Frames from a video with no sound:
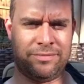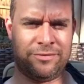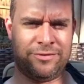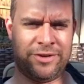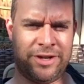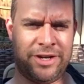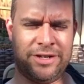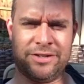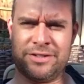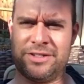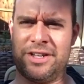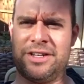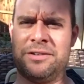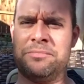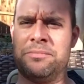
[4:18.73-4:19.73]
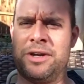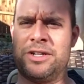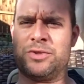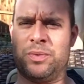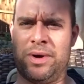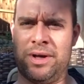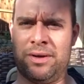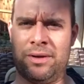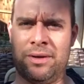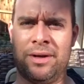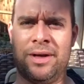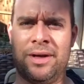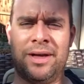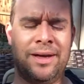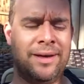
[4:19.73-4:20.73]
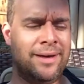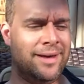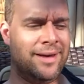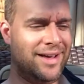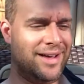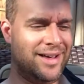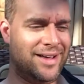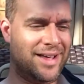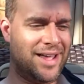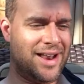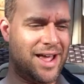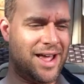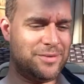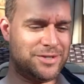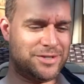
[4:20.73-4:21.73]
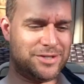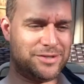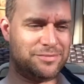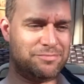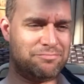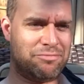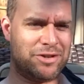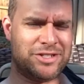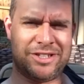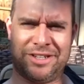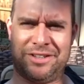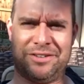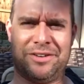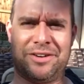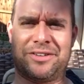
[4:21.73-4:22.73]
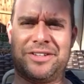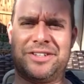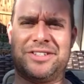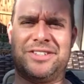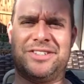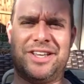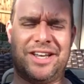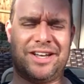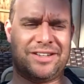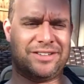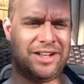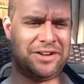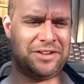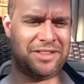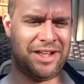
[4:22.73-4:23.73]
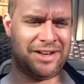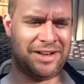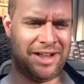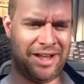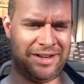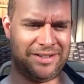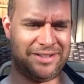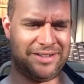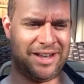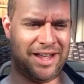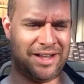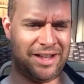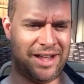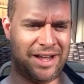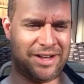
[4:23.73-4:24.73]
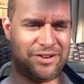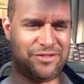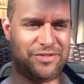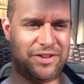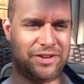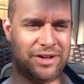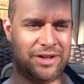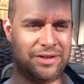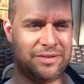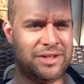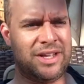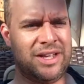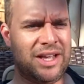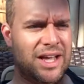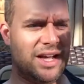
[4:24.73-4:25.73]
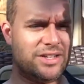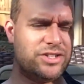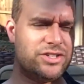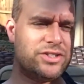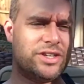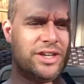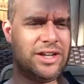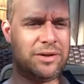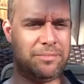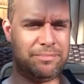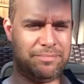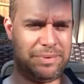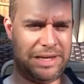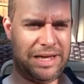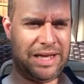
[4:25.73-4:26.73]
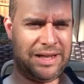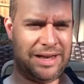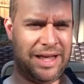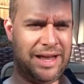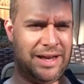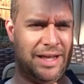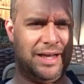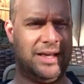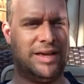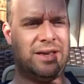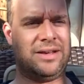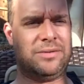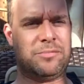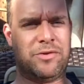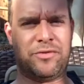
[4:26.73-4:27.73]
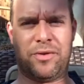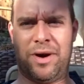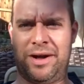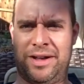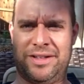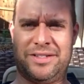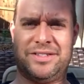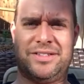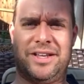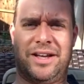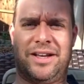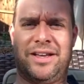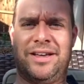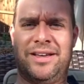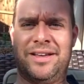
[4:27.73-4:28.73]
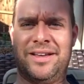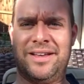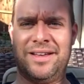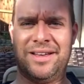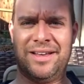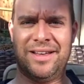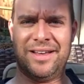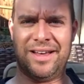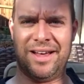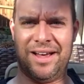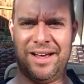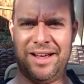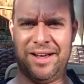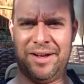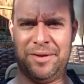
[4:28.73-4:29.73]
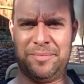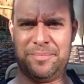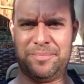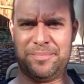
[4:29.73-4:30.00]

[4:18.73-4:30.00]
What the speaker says: fajitas didn't mix well, and I was particularly sick later that night. I could feel a. I usually get a bad headache before I get sick. Um,